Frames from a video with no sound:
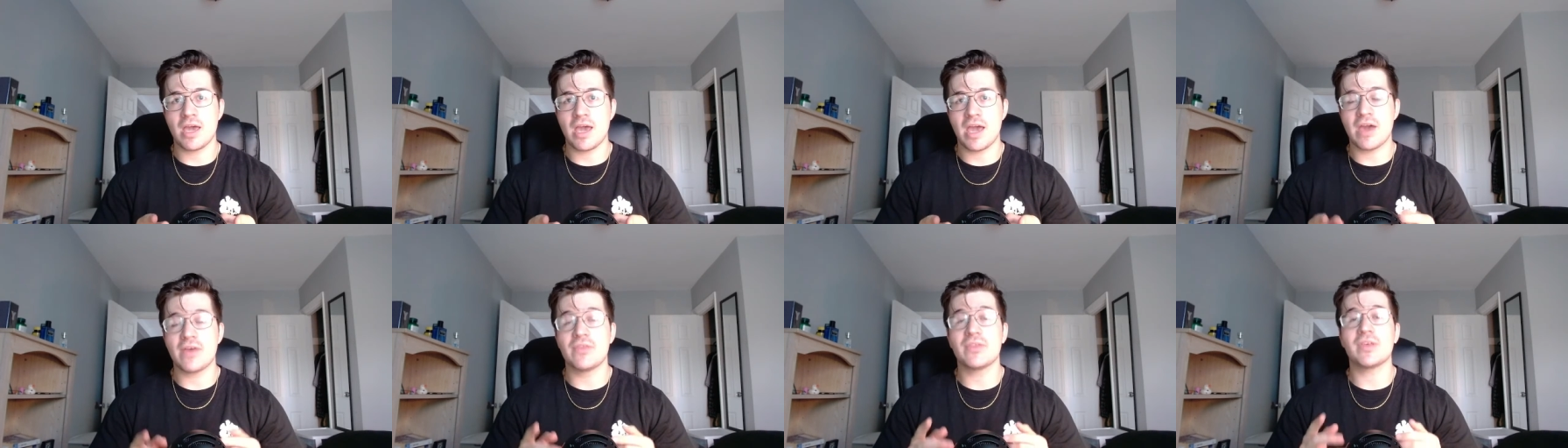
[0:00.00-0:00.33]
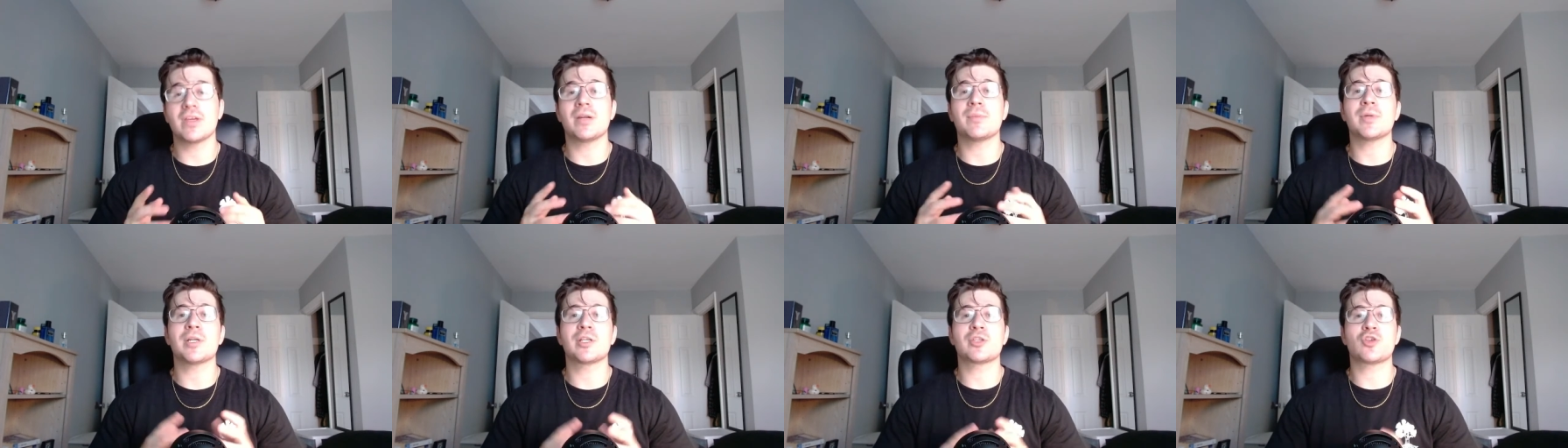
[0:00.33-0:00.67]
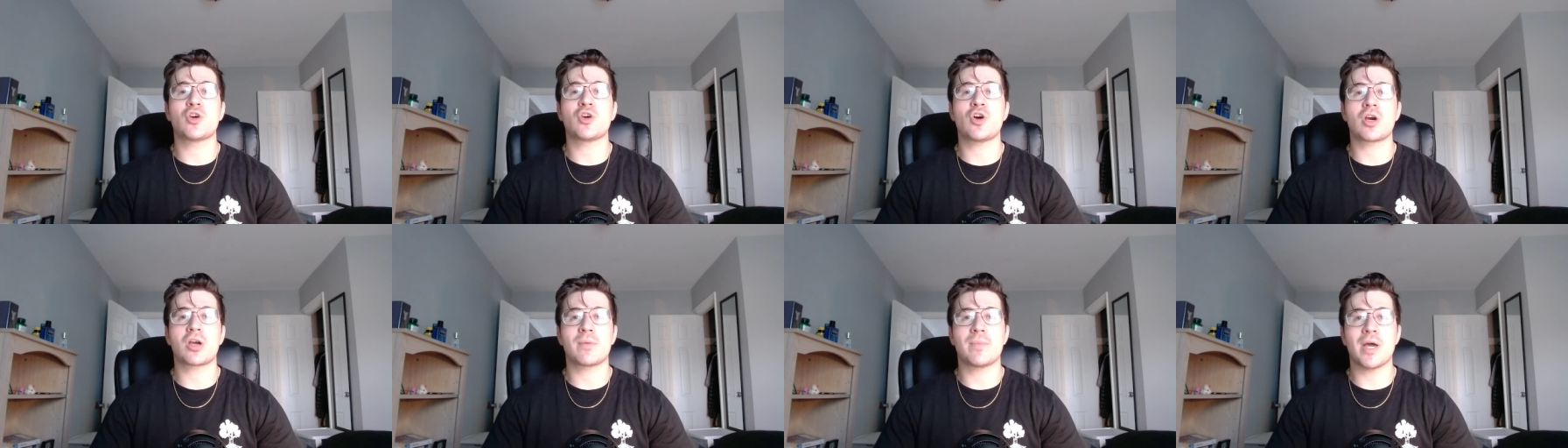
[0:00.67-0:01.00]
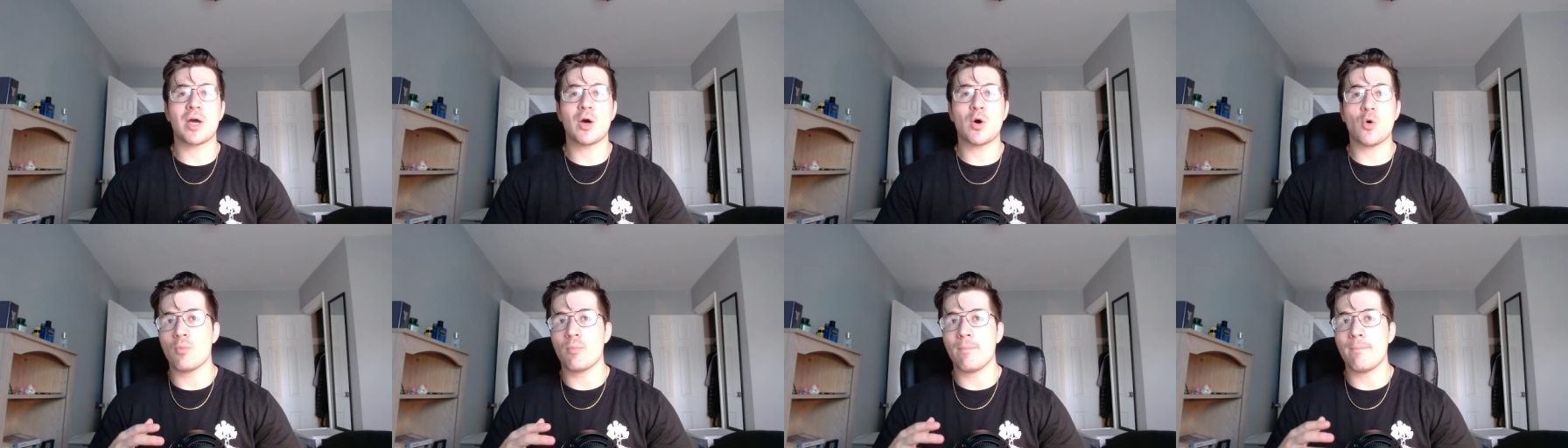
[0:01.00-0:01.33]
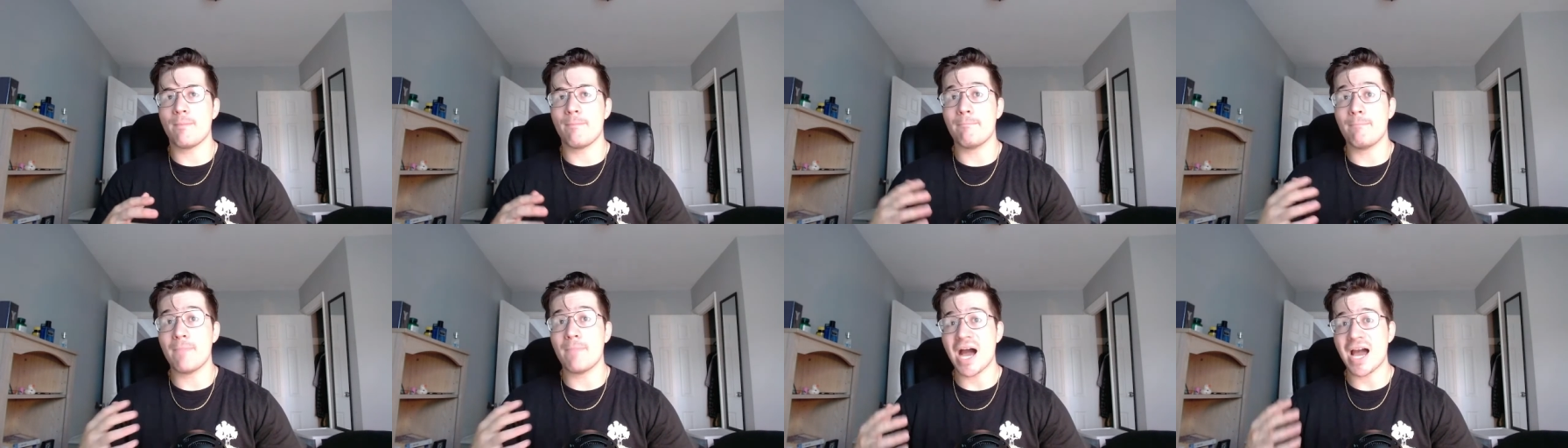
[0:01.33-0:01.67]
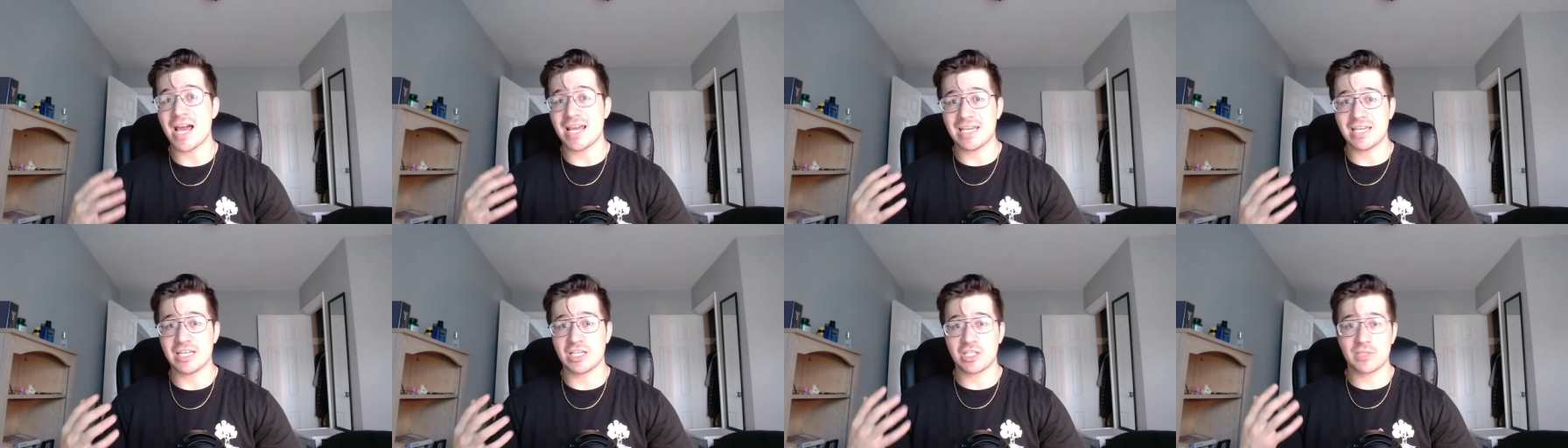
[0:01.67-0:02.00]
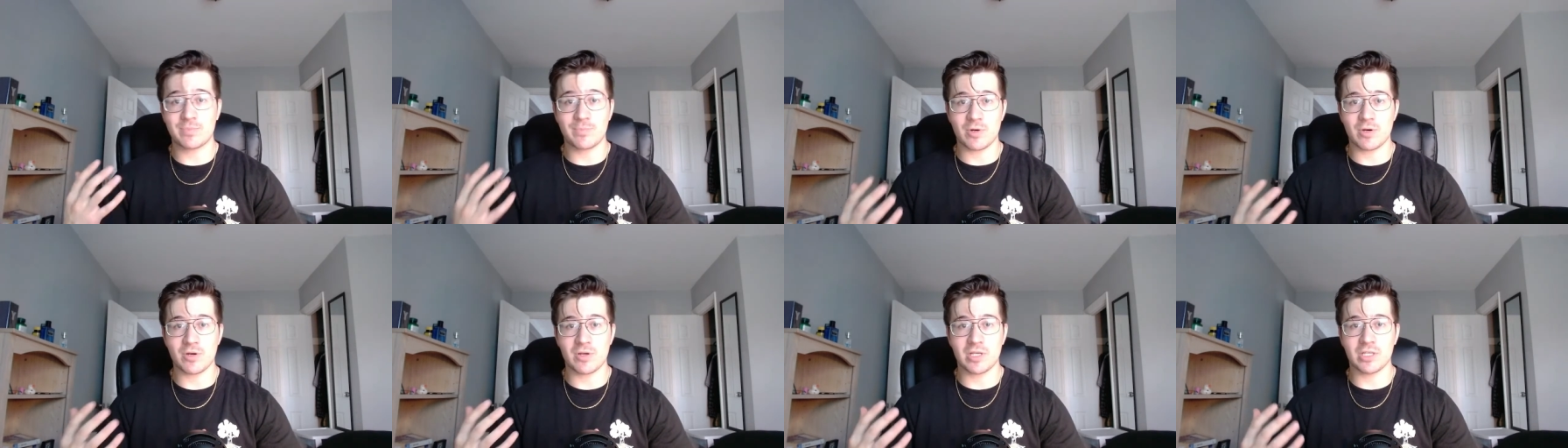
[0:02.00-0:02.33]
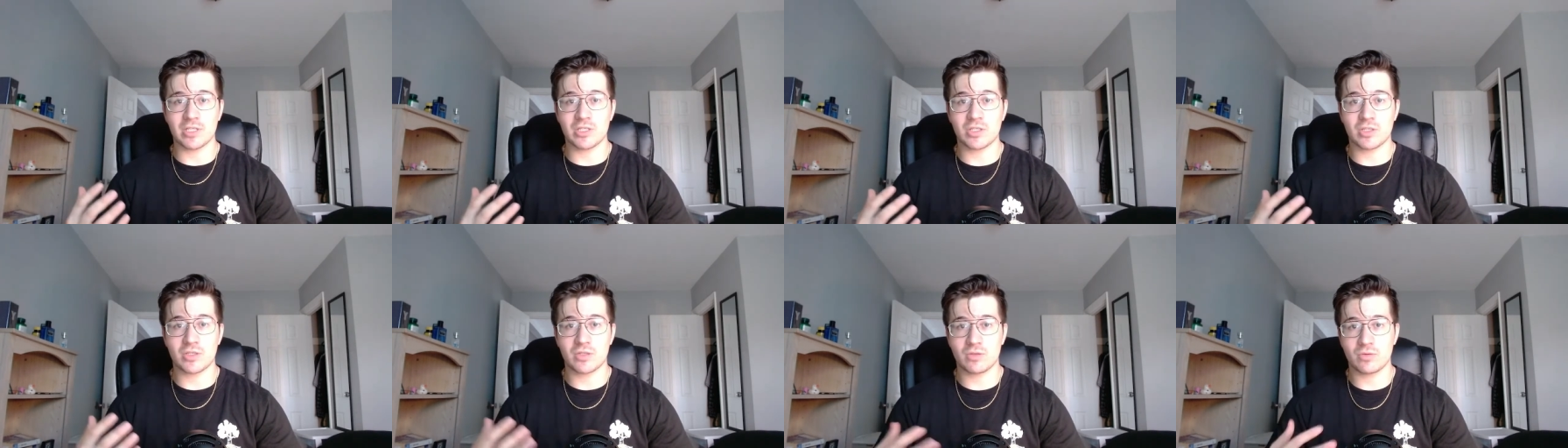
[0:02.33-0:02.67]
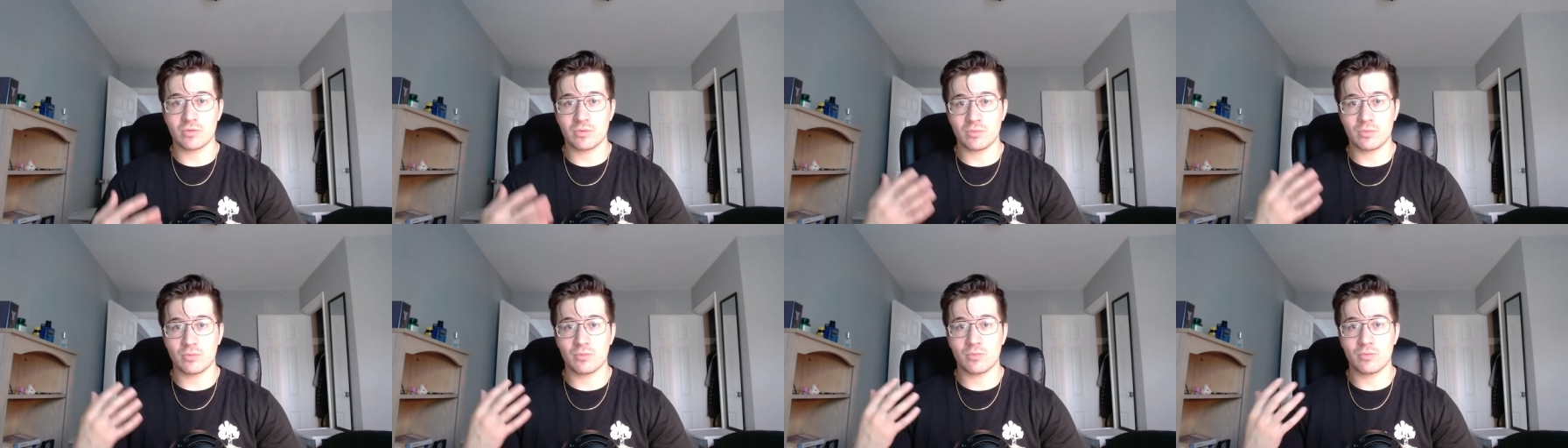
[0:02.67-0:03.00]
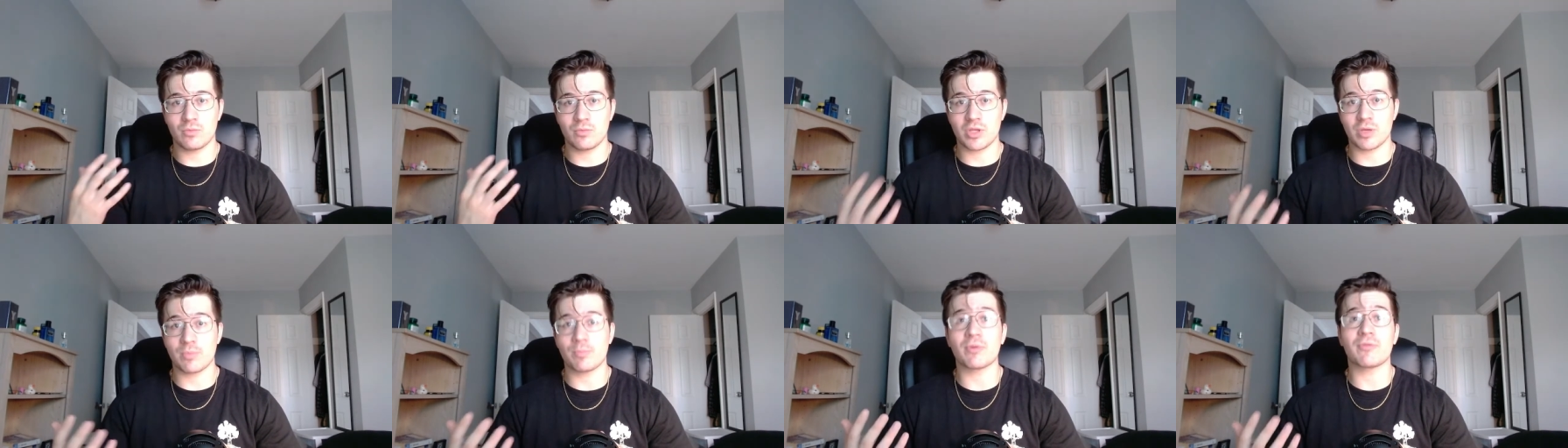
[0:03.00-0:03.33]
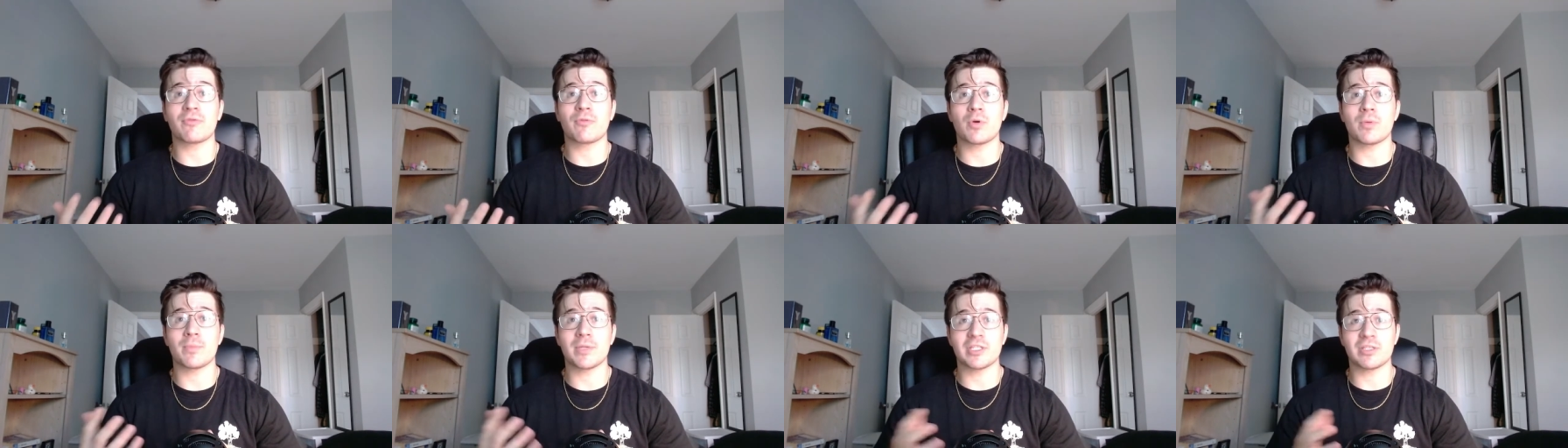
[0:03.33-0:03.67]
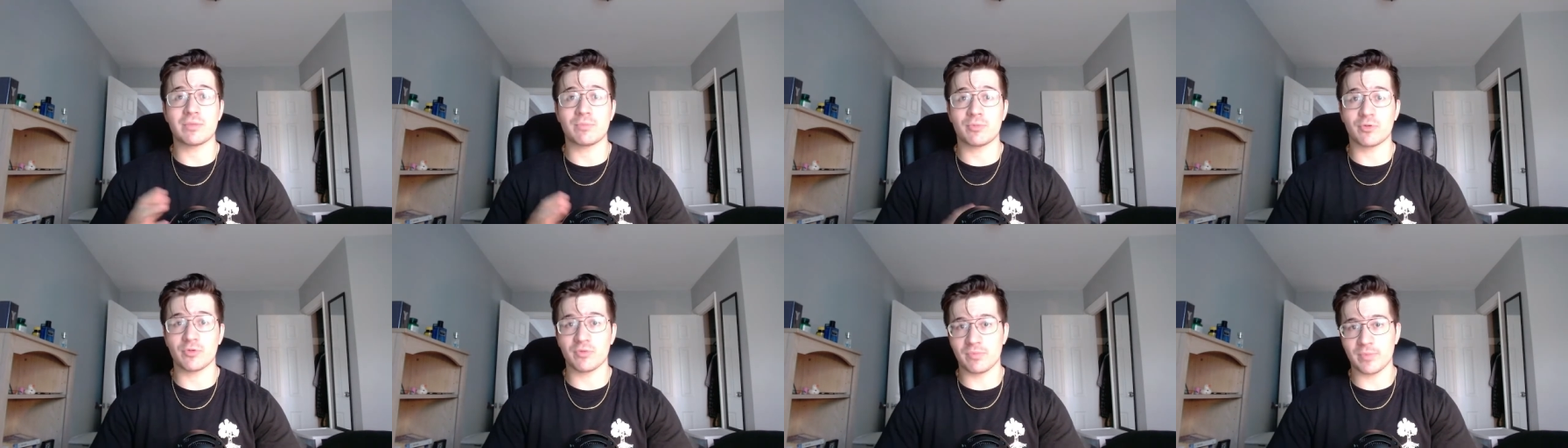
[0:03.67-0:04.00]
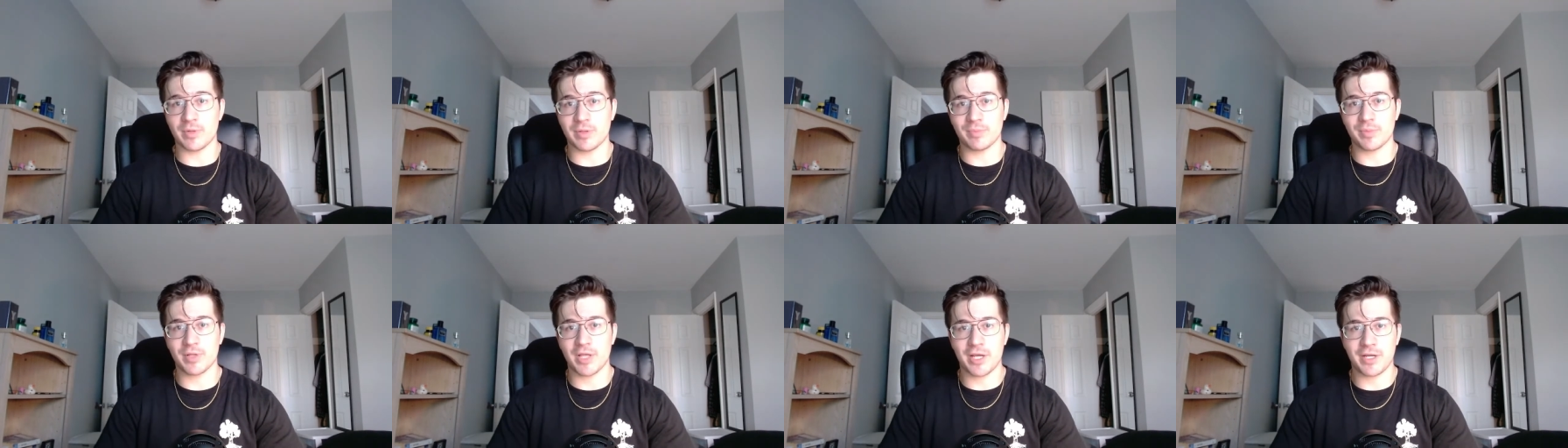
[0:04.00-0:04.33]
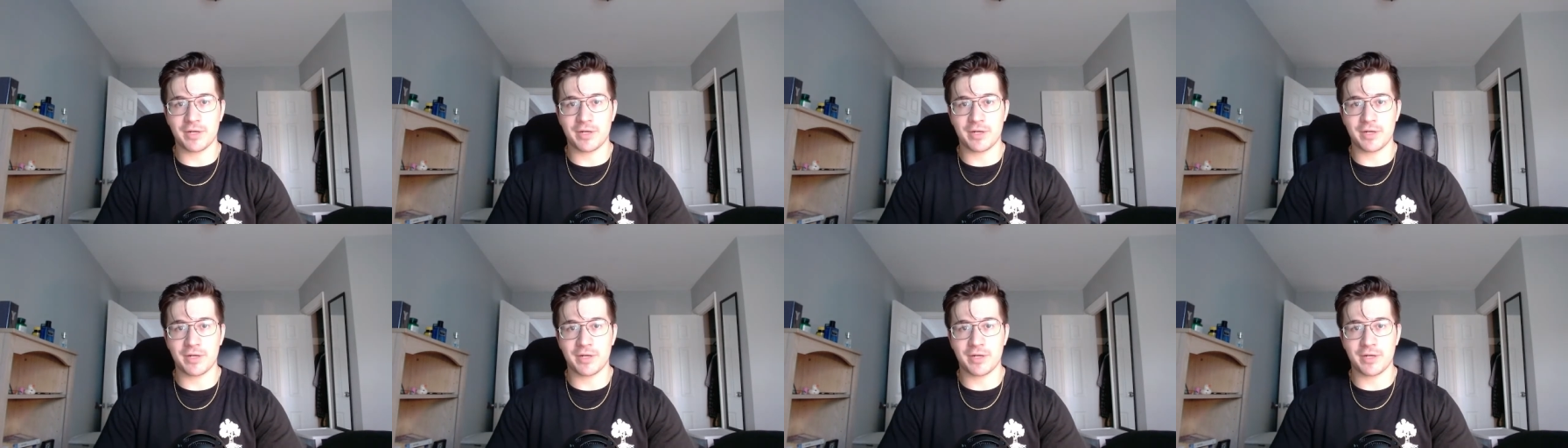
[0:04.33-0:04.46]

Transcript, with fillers: and then I'm going to talk about my experience with a performance improvement plan.